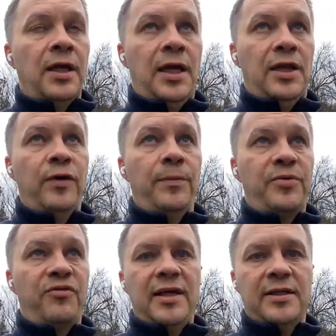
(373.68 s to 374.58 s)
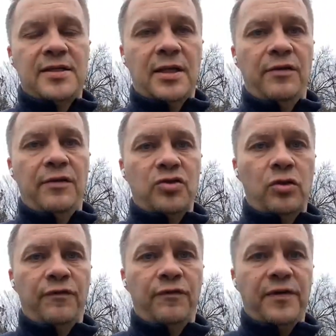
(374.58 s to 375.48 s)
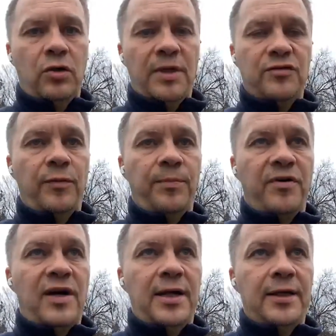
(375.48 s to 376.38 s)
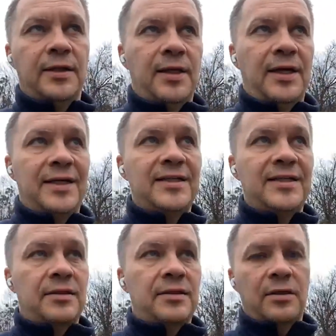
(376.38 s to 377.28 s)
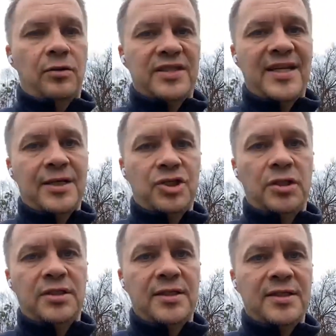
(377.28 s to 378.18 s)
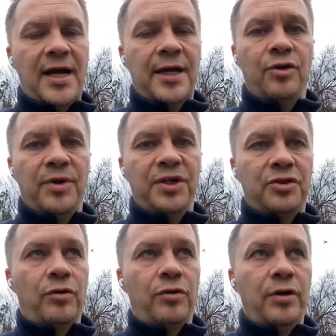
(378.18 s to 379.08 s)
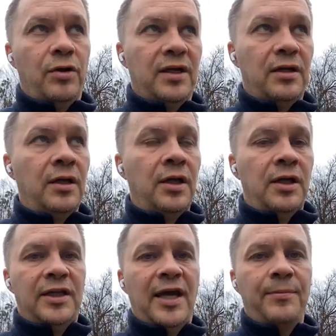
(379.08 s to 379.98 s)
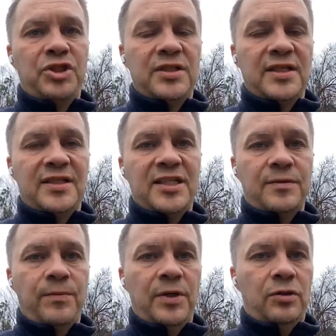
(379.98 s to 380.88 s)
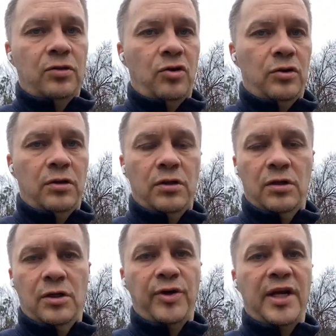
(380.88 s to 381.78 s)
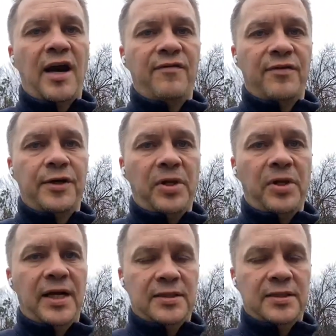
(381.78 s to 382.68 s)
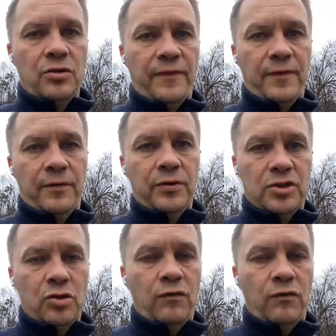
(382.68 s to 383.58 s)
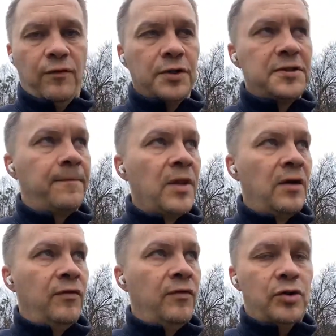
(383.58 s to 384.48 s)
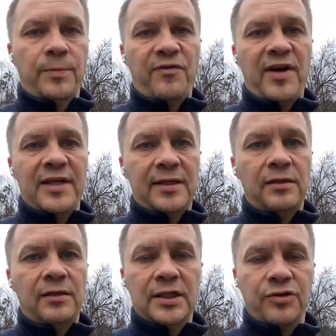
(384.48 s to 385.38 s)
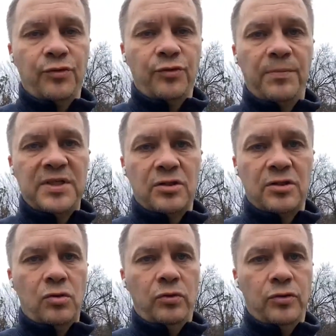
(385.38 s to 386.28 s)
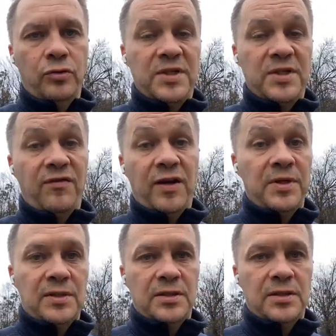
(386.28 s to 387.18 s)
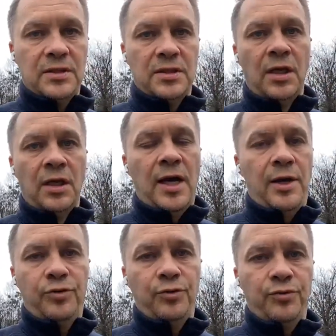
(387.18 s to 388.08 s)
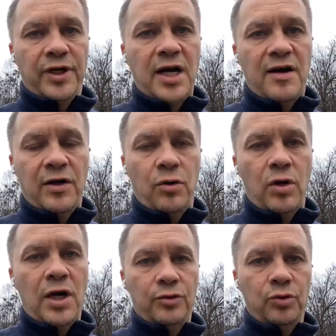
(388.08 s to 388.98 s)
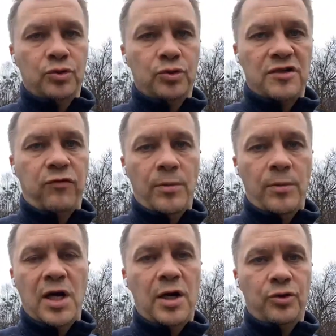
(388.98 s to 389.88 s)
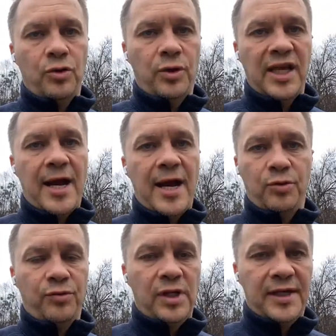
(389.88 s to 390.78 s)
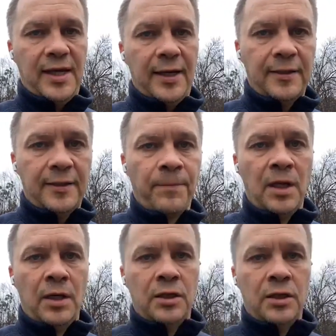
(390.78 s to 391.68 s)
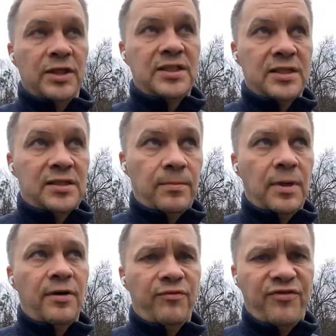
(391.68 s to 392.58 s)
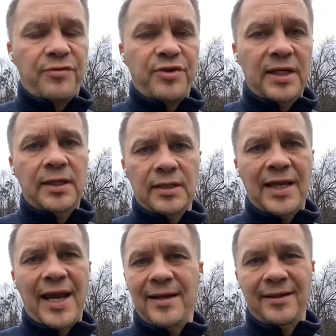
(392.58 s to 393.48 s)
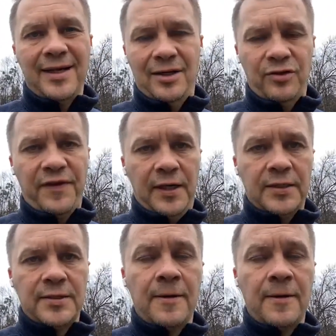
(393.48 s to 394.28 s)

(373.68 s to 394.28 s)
and we provide, as the Kyiv School of Economics, we provide assistance on sanctions design, on monitoring, on damages assessment, on recovery plans, and so on and so forth. We also provide analytics through the business school to specific businesses, how to recover or how to transform or how to adapt or relocate. So this is very needed daily kind of things.